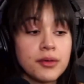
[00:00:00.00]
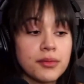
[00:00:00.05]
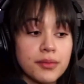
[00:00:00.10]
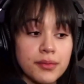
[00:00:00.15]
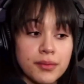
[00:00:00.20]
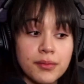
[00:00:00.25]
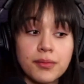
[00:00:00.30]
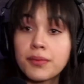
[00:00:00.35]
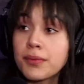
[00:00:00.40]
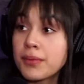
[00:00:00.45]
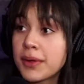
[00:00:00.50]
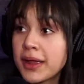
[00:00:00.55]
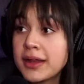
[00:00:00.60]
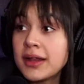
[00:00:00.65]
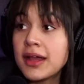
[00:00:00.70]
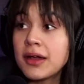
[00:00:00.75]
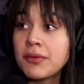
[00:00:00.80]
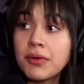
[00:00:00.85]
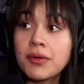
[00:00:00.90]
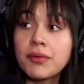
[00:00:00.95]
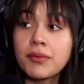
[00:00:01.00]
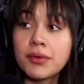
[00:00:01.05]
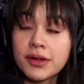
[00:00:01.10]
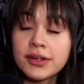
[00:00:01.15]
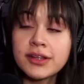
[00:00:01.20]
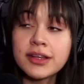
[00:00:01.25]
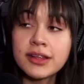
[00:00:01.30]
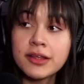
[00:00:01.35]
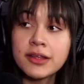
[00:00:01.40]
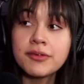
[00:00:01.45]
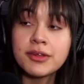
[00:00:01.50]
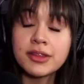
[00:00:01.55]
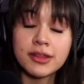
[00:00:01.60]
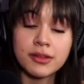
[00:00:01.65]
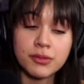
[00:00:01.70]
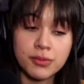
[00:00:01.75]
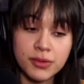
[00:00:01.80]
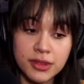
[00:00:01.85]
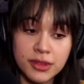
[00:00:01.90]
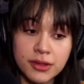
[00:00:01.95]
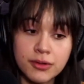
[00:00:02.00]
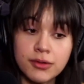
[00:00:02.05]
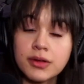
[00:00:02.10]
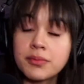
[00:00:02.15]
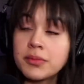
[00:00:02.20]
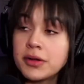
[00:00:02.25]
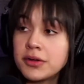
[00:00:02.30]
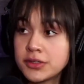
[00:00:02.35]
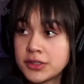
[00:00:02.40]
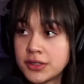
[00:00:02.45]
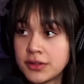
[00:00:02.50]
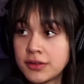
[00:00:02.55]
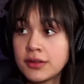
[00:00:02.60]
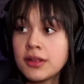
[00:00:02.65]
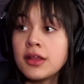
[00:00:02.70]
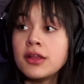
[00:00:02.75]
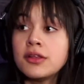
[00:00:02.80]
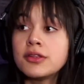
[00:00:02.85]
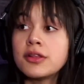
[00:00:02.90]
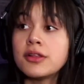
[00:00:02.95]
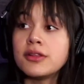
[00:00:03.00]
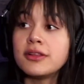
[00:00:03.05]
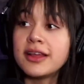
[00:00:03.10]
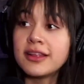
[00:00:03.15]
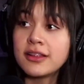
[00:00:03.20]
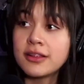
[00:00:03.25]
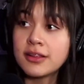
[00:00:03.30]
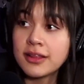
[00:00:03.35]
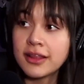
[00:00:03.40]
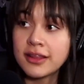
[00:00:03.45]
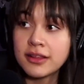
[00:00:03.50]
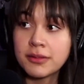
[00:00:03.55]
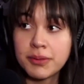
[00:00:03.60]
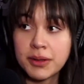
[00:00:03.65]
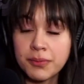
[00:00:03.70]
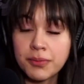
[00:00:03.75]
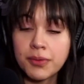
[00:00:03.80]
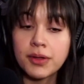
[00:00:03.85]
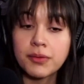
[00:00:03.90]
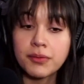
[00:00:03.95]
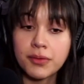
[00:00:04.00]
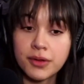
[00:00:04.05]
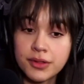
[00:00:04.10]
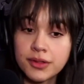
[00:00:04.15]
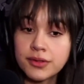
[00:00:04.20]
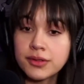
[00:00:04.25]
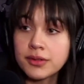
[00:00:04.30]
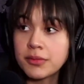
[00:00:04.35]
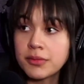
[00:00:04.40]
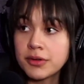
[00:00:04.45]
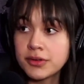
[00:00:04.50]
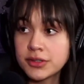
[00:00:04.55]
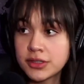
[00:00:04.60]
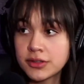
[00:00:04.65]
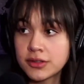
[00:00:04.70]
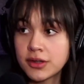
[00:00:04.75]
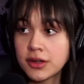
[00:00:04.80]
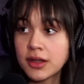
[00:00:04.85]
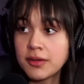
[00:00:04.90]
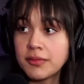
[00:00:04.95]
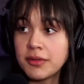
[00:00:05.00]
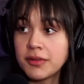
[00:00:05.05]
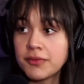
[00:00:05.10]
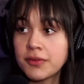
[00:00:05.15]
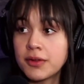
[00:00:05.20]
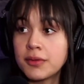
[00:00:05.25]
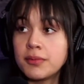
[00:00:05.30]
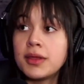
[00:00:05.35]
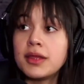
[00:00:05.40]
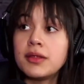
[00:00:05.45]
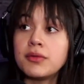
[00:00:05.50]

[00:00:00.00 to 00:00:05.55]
Right now, what we're dealing with is with your emotions. So let's pinpoint where those emotions are coming from and